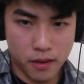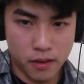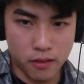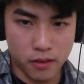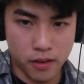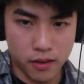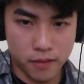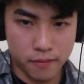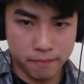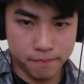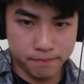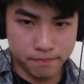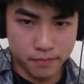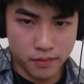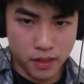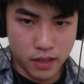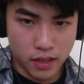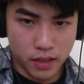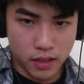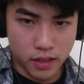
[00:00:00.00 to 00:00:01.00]
Right,
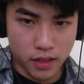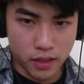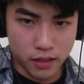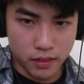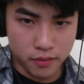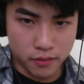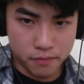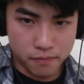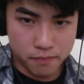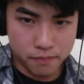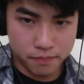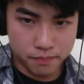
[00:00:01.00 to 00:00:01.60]
and